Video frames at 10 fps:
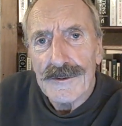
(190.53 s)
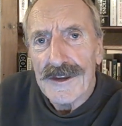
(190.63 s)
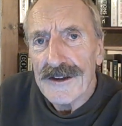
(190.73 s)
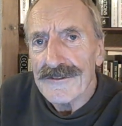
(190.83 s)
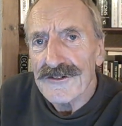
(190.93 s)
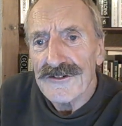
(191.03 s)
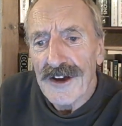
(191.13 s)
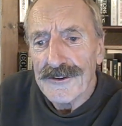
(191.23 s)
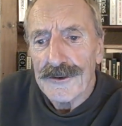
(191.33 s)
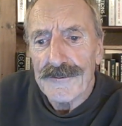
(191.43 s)
without the
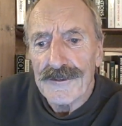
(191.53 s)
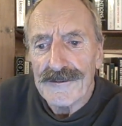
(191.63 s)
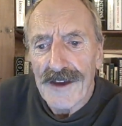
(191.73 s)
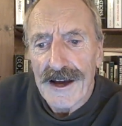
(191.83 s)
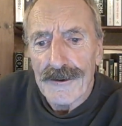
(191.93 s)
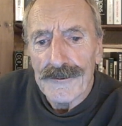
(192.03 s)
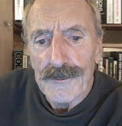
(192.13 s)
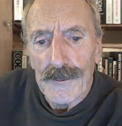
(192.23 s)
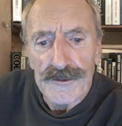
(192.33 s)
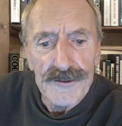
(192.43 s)
shadow of a doubt,
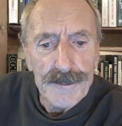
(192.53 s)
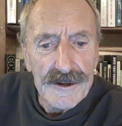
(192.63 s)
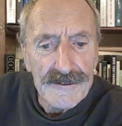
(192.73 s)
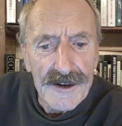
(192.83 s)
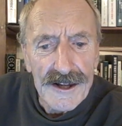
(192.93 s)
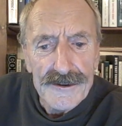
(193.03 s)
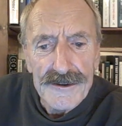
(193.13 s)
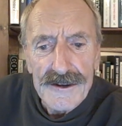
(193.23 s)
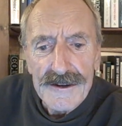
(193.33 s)
what has been done.